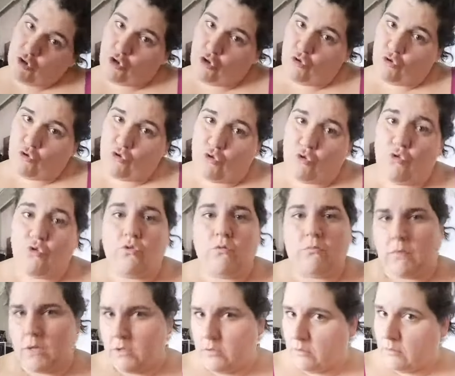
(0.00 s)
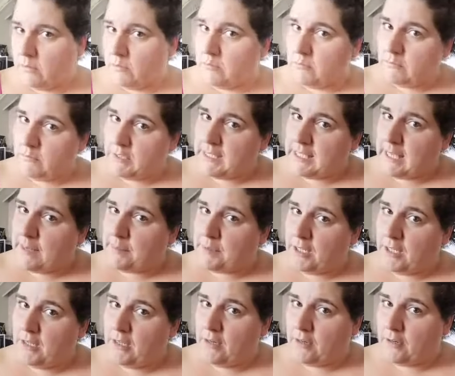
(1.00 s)
Oh. What's
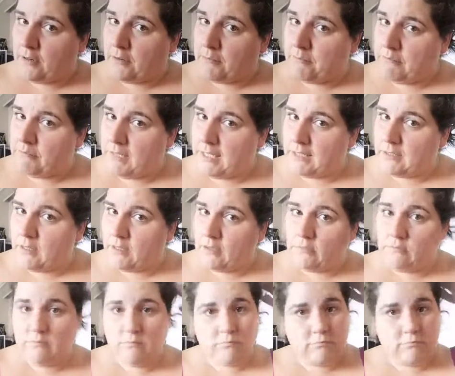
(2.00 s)
happening here? Hello.